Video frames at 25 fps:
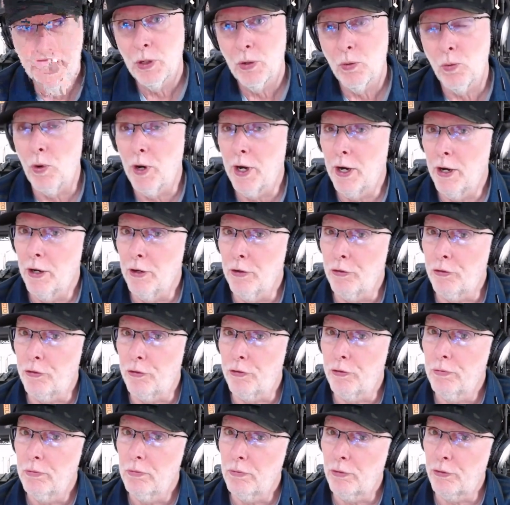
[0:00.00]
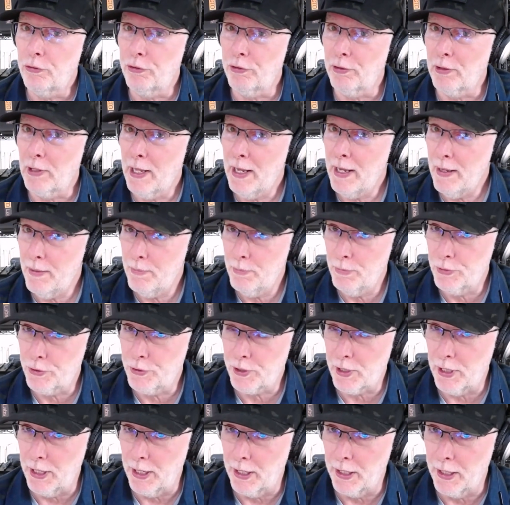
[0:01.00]
whereas SLAM
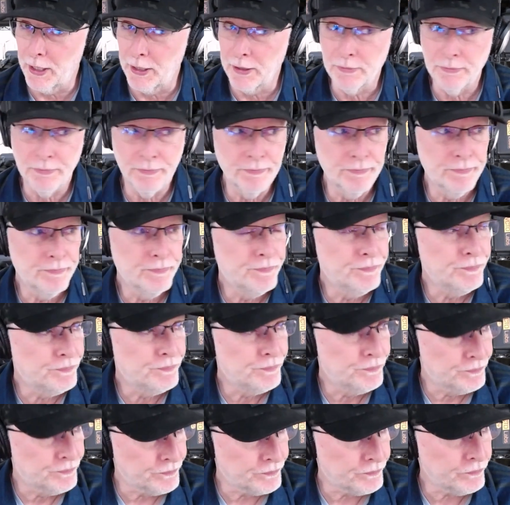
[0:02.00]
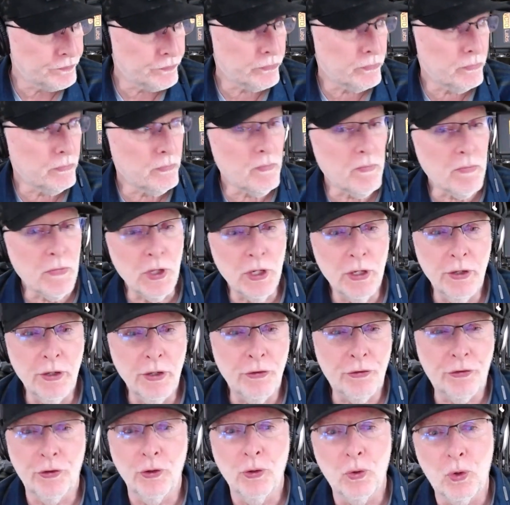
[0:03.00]
scanning
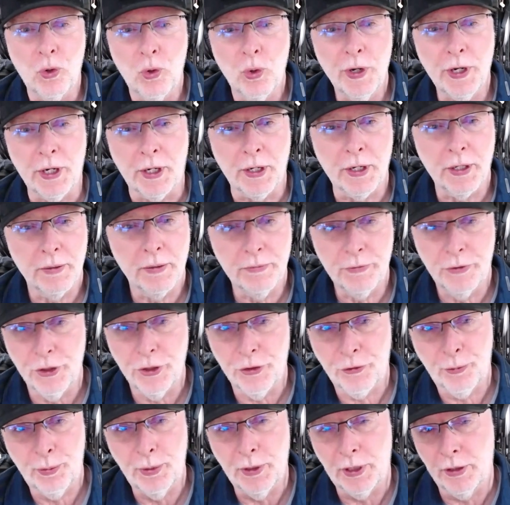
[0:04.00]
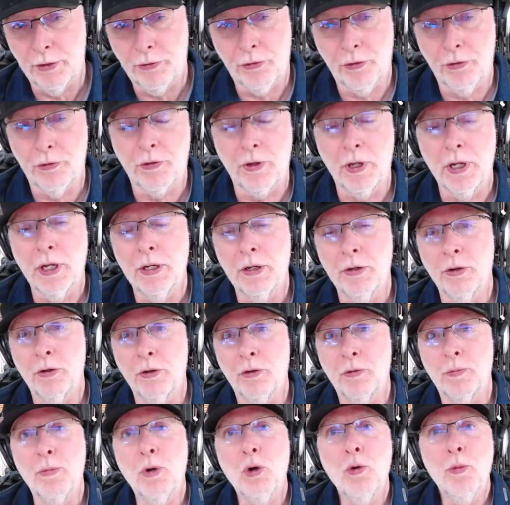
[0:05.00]
is so quick just because the scanner
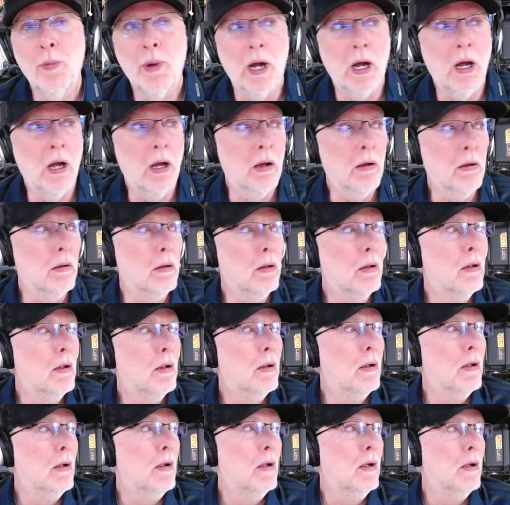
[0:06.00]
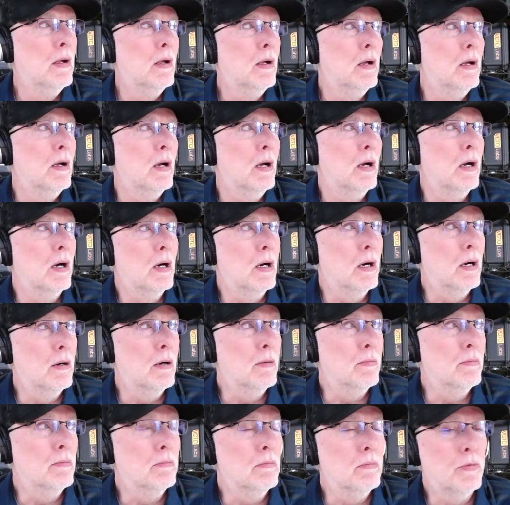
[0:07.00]
is mobile.
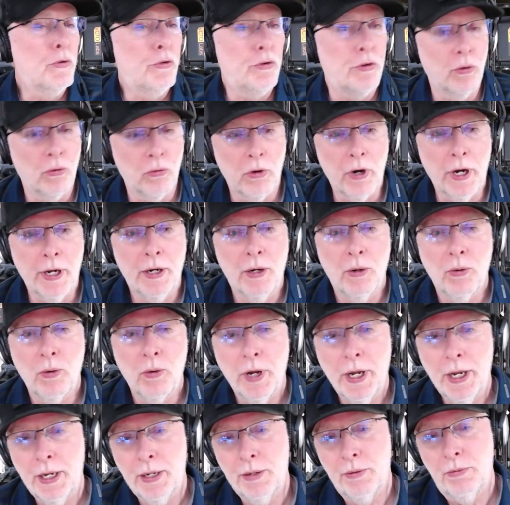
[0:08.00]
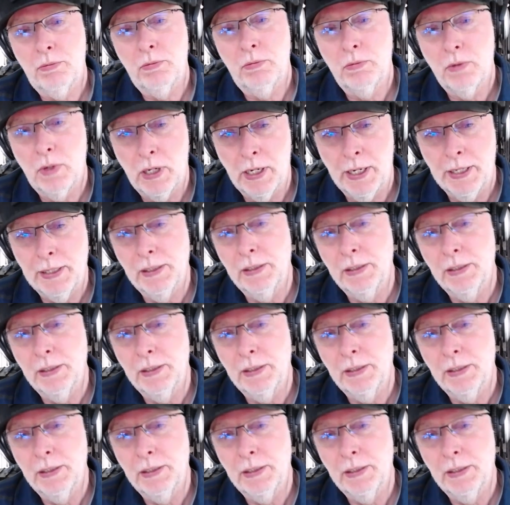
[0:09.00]
So right away, I